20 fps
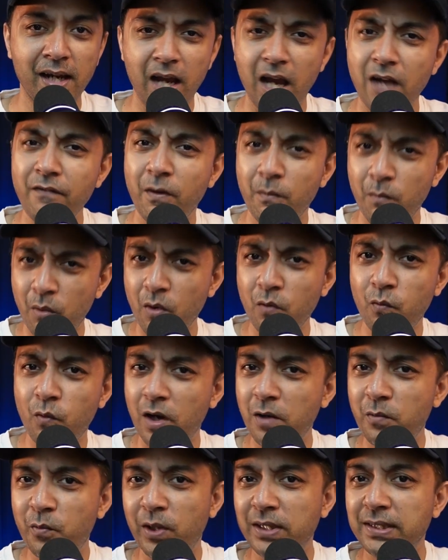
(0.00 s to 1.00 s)
And for more
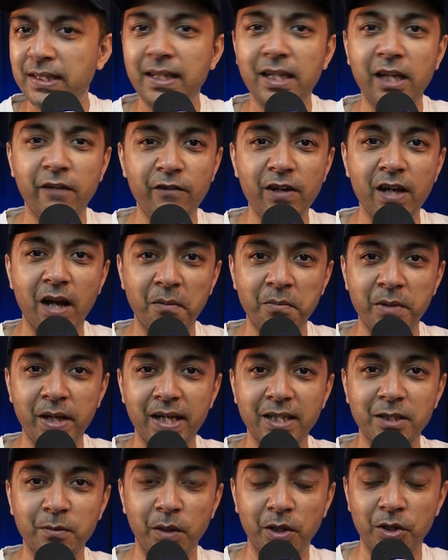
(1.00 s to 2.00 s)
WordPress and Divi
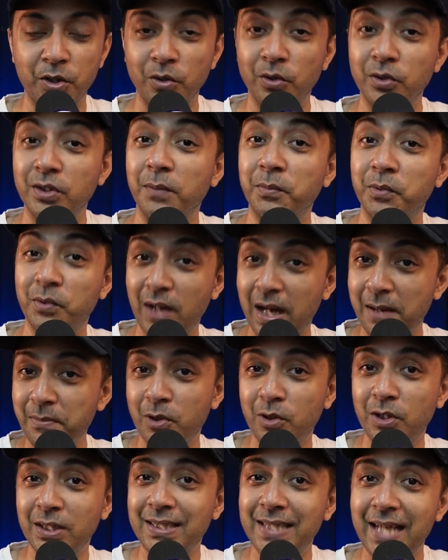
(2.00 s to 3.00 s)
updates, make sure you subscribe to
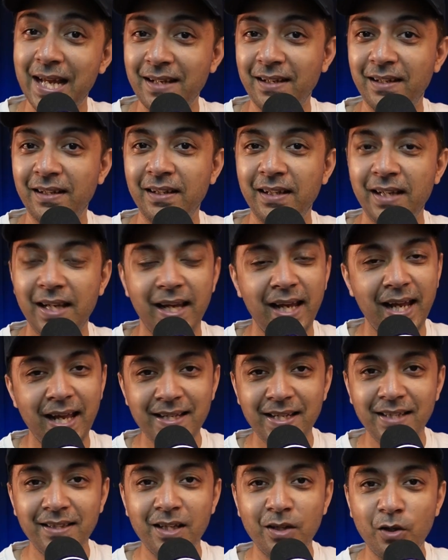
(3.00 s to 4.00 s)
this channel and
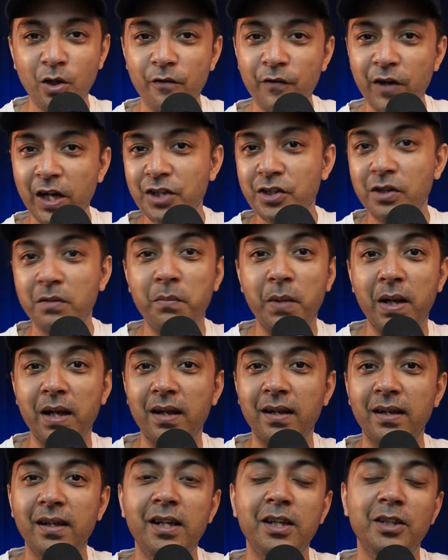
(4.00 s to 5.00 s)
hit the notification
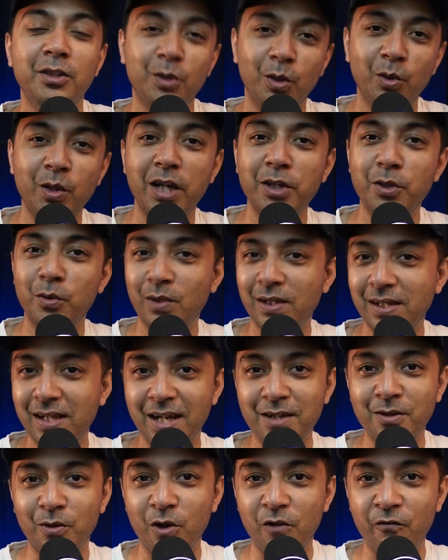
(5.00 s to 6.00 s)
bell so that you can
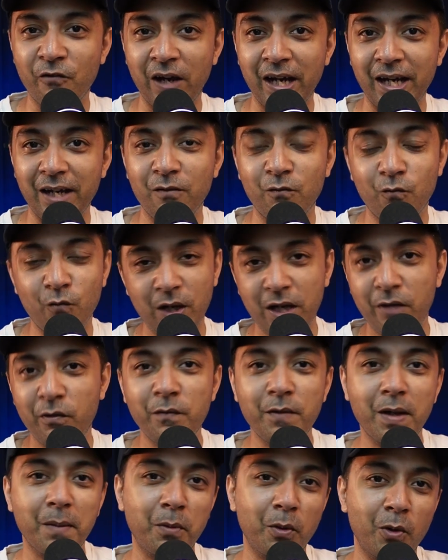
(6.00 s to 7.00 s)
get notified whenever
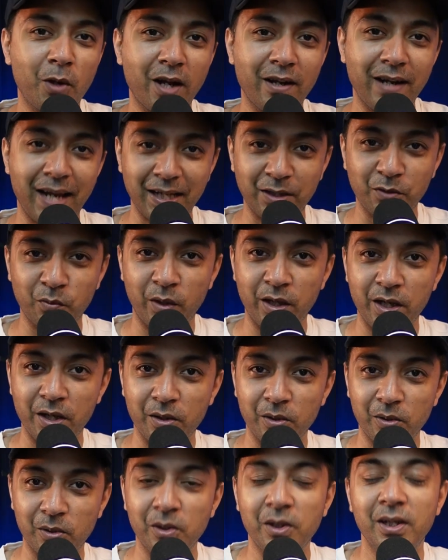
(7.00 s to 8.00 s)
we upload our next
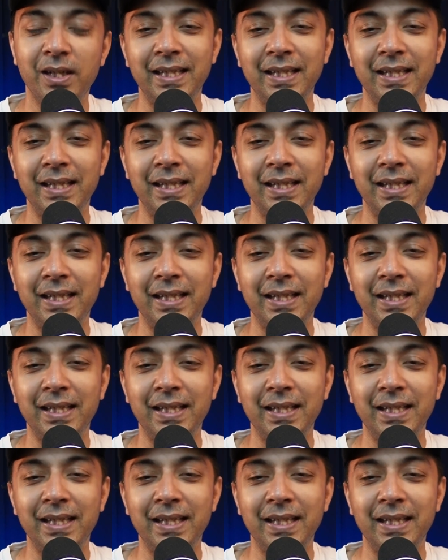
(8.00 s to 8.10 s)
video.